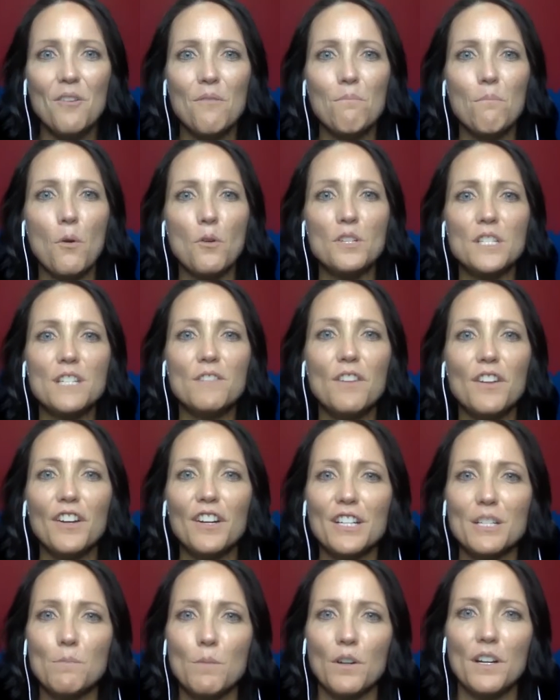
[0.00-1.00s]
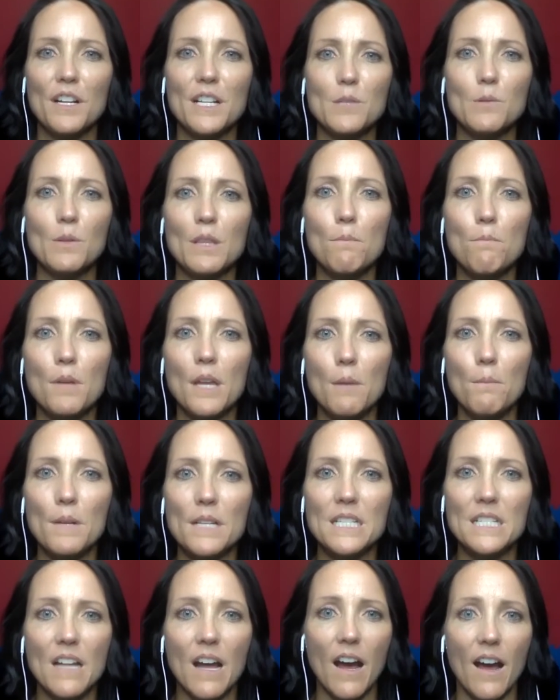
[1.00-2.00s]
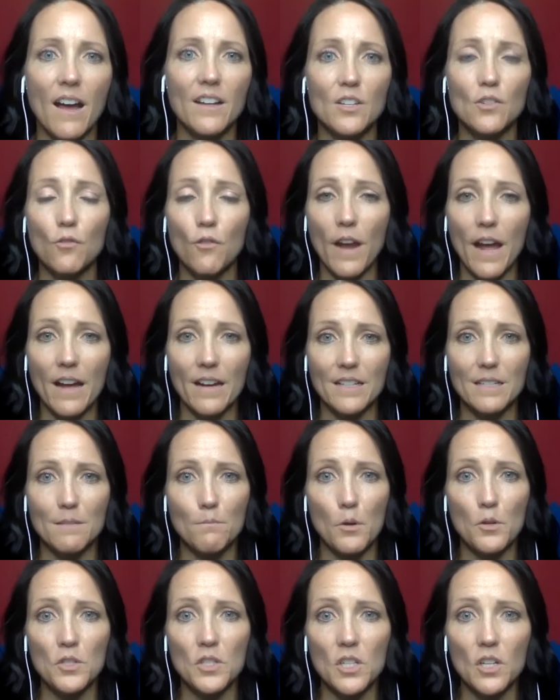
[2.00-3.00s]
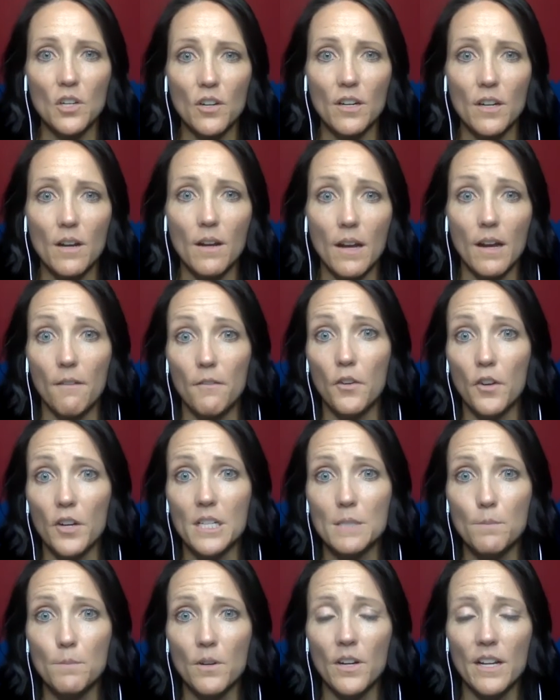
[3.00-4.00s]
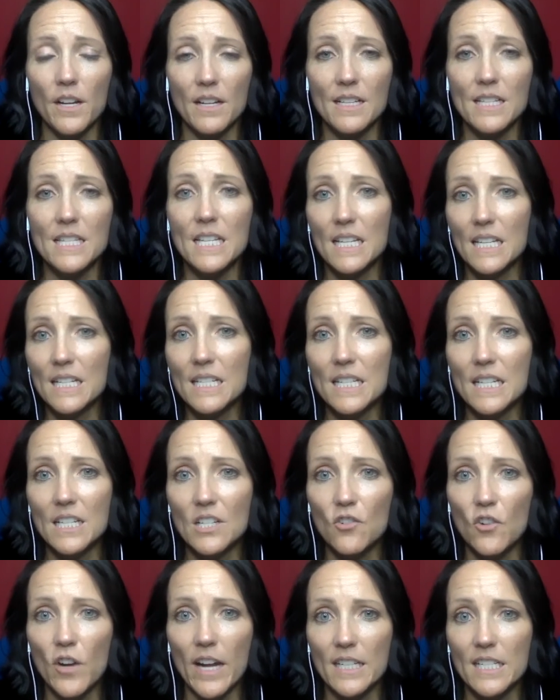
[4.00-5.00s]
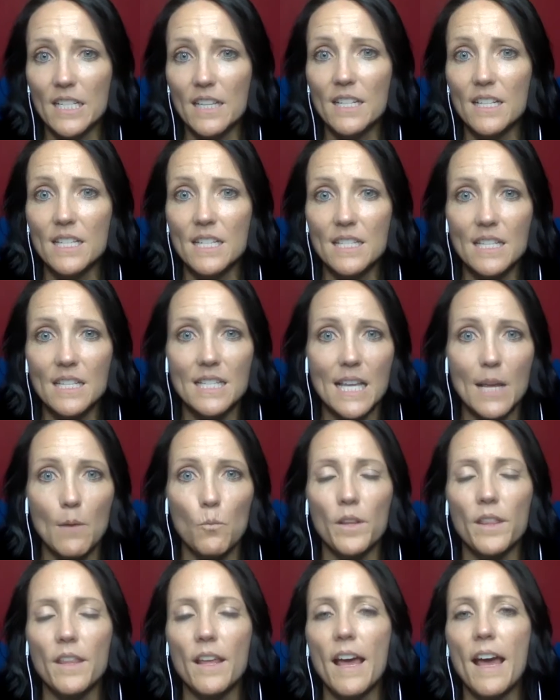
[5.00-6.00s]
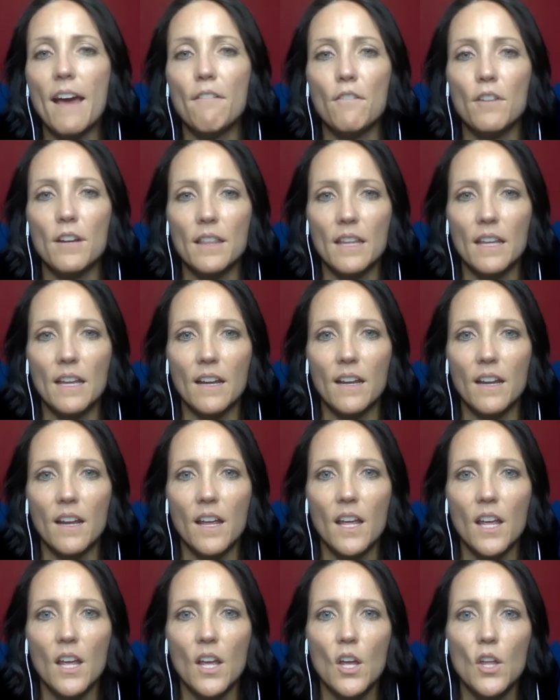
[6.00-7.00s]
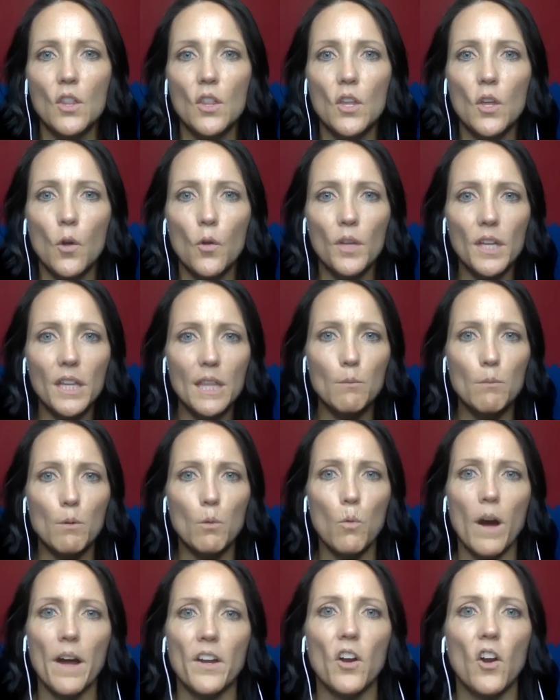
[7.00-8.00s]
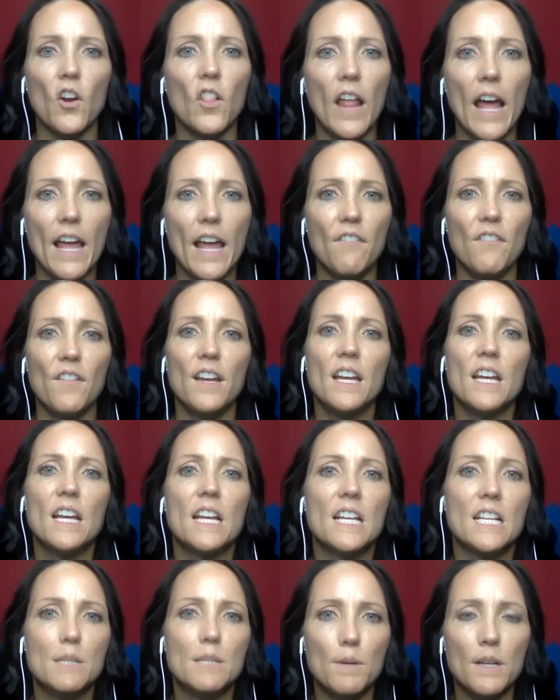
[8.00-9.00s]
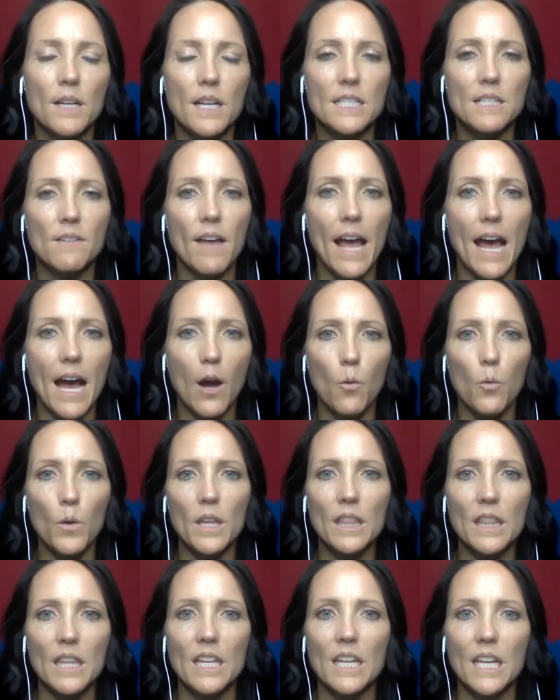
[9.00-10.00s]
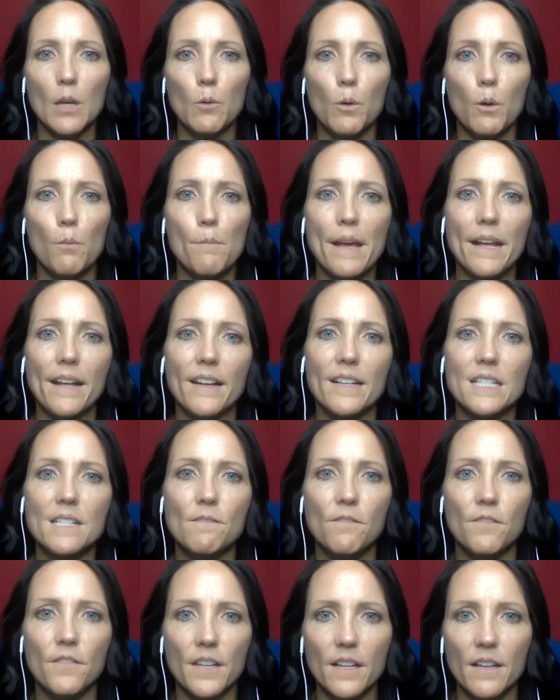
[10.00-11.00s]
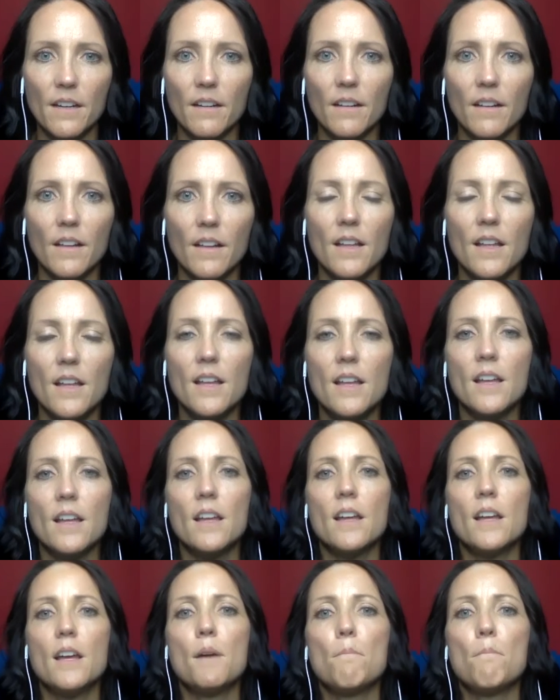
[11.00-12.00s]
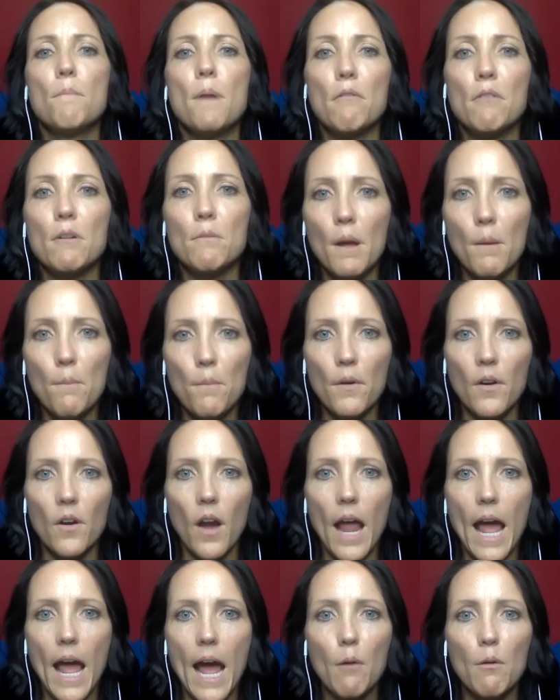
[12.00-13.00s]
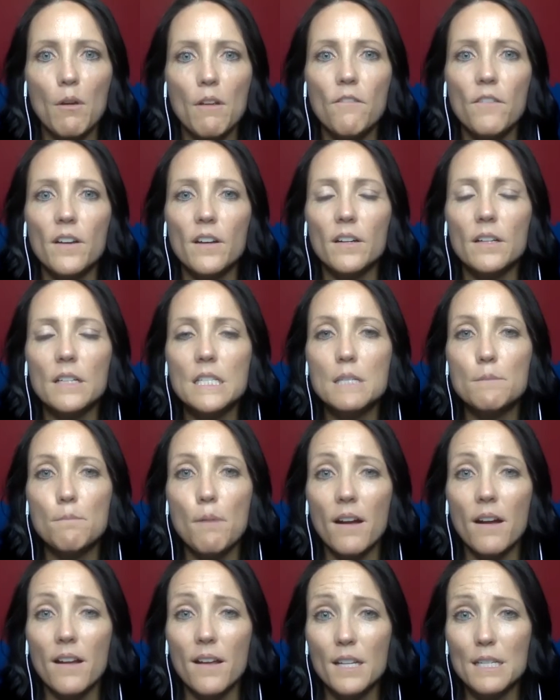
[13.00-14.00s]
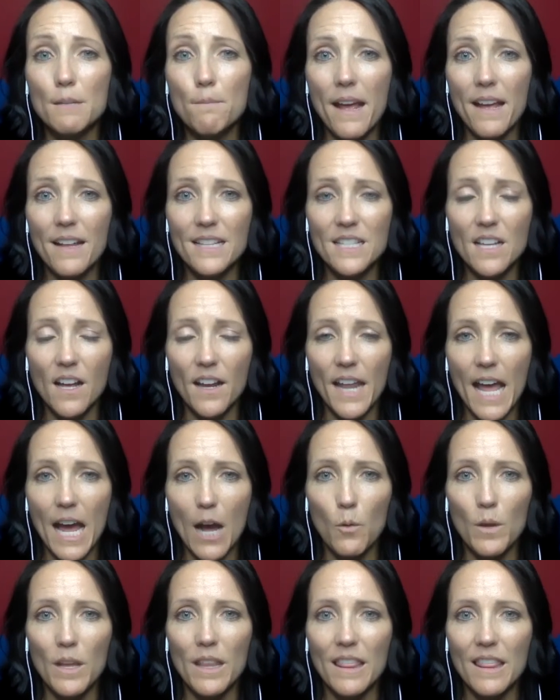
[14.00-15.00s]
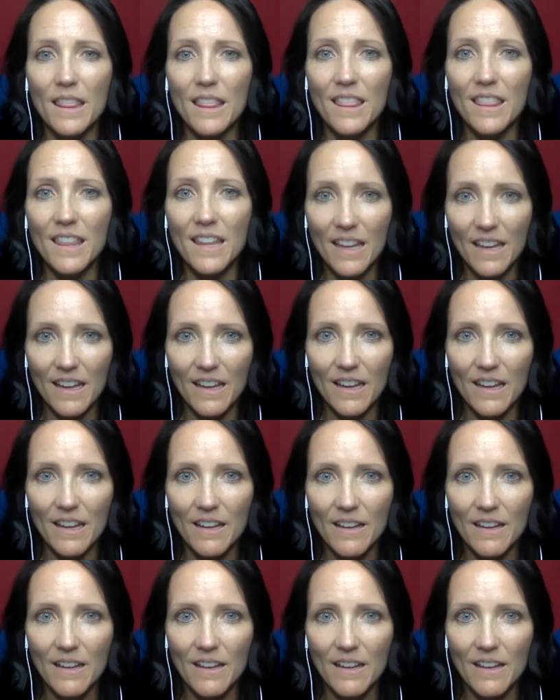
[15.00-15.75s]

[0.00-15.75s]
Most of your experience with the beam is not direct. Most of your experience is indirect, and this is the same with everything. The only thing we want in our life is because of how we think it will make us feel. But remember, how we feel depends on how we think.